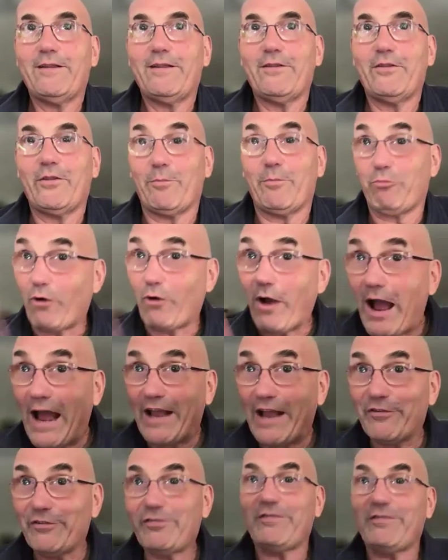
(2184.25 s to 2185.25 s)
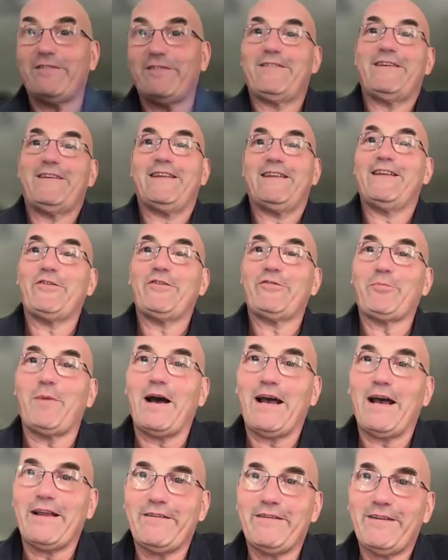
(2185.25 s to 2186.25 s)
the prize in his
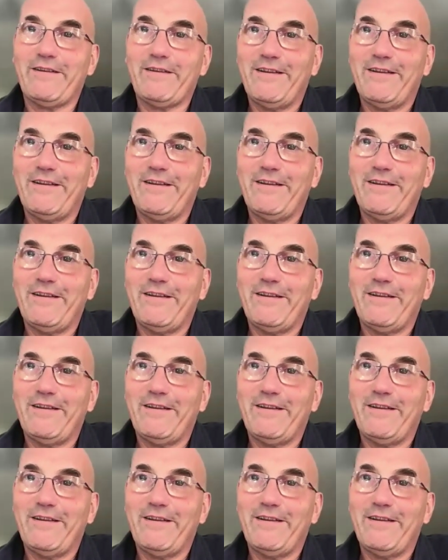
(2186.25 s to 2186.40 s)
mind